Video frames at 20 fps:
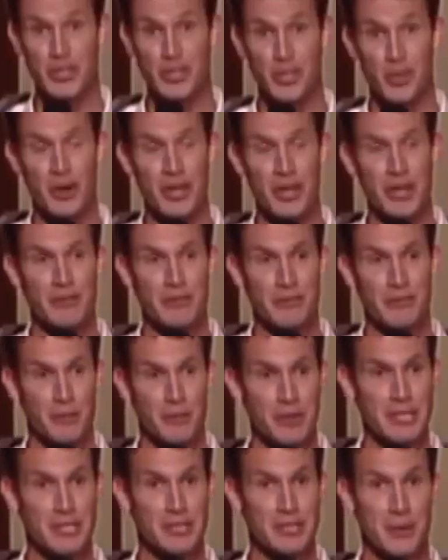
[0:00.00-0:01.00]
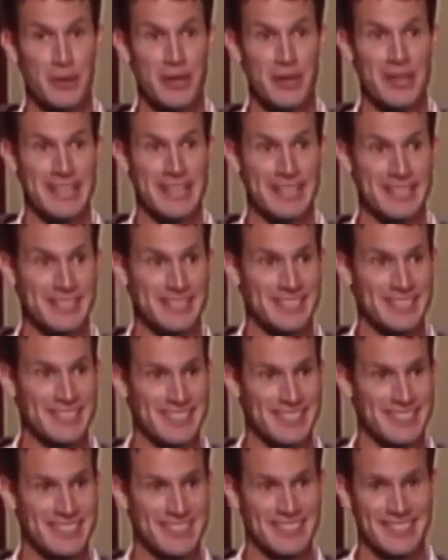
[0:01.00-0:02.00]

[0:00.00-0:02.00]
Enjoy your free drinks.